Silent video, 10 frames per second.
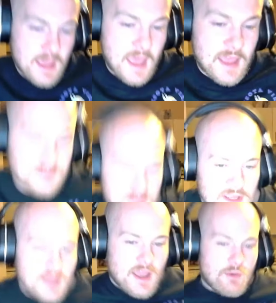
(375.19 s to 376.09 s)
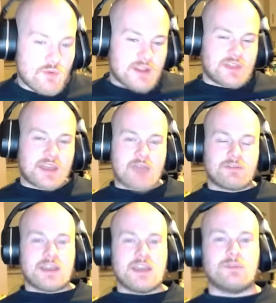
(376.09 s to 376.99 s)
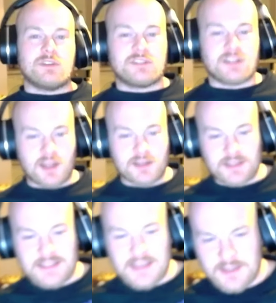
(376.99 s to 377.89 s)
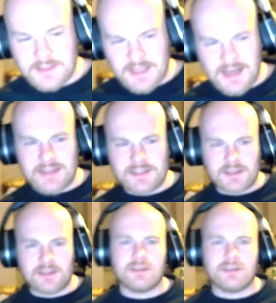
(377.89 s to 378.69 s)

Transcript: And I really think having him and Dialanda